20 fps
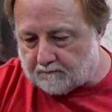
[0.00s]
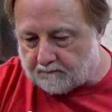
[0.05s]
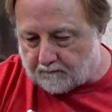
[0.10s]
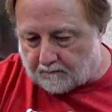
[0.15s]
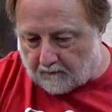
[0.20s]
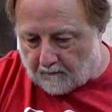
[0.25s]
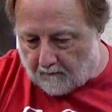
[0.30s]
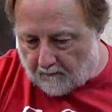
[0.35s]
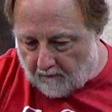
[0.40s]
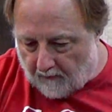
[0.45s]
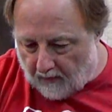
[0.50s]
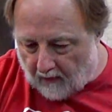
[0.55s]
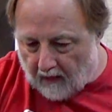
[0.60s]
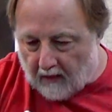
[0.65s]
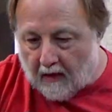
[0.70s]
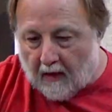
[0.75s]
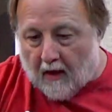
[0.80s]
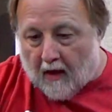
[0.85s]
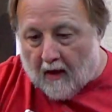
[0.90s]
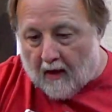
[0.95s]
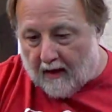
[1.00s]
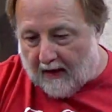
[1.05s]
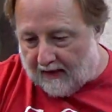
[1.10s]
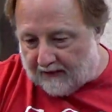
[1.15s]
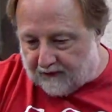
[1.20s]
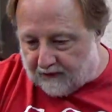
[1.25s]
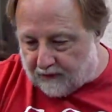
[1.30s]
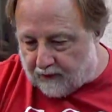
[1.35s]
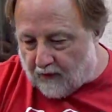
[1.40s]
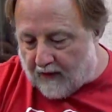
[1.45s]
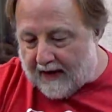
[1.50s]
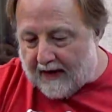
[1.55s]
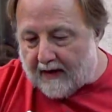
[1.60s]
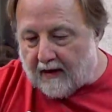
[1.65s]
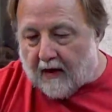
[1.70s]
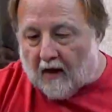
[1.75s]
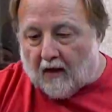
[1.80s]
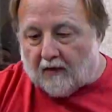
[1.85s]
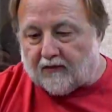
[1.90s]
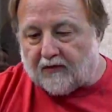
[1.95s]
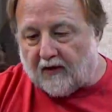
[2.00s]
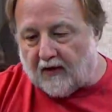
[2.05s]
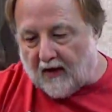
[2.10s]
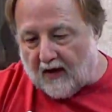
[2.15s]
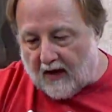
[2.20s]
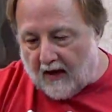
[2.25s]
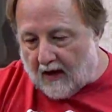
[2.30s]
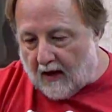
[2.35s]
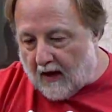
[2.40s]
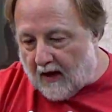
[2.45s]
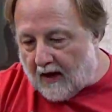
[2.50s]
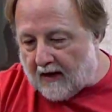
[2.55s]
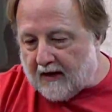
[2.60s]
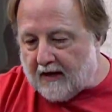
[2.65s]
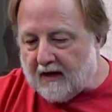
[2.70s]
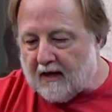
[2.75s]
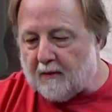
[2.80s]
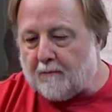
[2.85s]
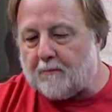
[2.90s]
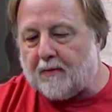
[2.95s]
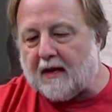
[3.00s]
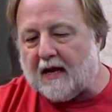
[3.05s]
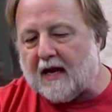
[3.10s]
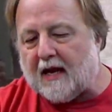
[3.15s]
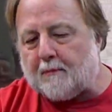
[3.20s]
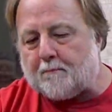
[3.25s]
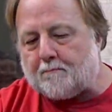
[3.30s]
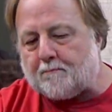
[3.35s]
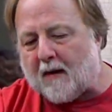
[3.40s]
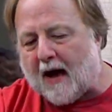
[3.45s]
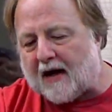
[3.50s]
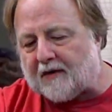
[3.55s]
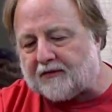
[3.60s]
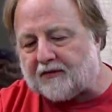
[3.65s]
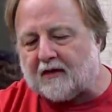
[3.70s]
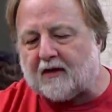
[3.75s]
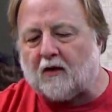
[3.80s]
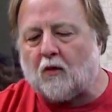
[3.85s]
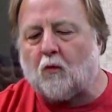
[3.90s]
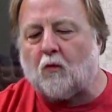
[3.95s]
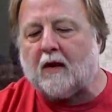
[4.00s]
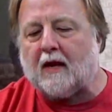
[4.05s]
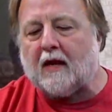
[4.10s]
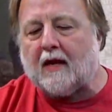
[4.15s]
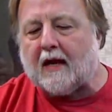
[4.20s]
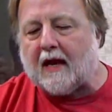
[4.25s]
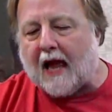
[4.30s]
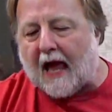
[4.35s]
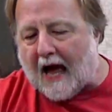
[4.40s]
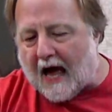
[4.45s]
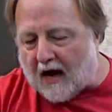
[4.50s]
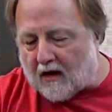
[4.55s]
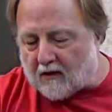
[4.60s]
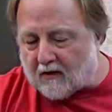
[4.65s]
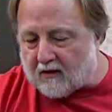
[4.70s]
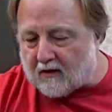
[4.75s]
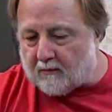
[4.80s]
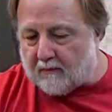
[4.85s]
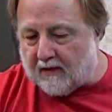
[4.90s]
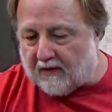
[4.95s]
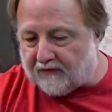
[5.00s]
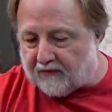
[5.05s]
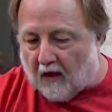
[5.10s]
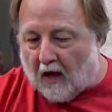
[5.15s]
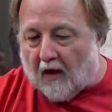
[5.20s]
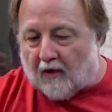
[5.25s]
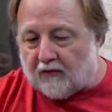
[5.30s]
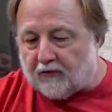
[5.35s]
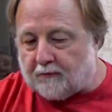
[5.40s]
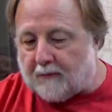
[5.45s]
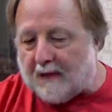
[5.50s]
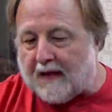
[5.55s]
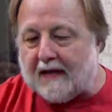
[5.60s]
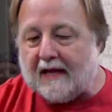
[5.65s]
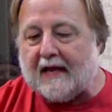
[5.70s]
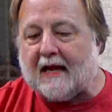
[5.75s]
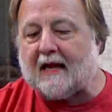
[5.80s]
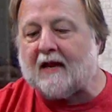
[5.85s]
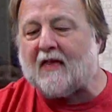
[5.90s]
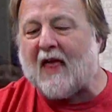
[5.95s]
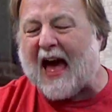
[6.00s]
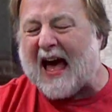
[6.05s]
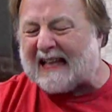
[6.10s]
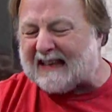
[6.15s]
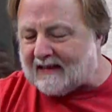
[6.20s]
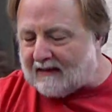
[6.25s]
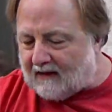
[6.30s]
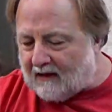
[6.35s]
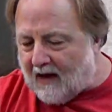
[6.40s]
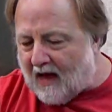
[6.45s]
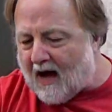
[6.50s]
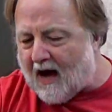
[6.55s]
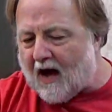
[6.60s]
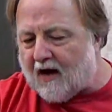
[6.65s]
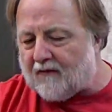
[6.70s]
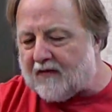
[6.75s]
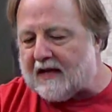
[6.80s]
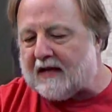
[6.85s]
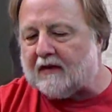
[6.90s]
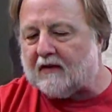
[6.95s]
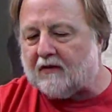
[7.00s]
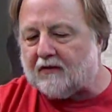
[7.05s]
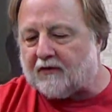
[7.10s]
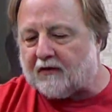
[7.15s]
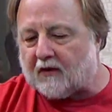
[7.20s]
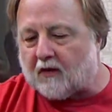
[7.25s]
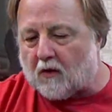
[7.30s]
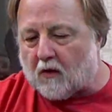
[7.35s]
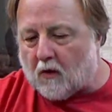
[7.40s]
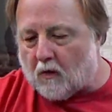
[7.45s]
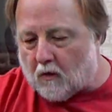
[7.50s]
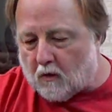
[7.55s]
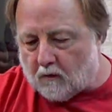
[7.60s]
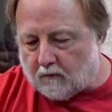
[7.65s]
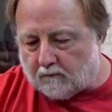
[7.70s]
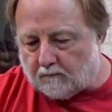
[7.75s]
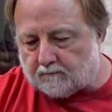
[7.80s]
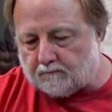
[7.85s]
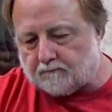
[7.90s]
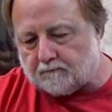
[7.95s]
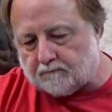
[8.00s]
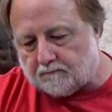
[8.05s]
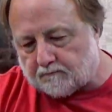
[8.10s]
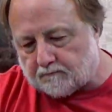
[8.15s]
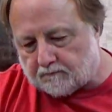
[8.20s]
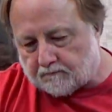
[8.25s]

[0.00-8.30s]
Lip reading: Let's drink to the honeybee buzzing, we alchemists, spinning that love into gold.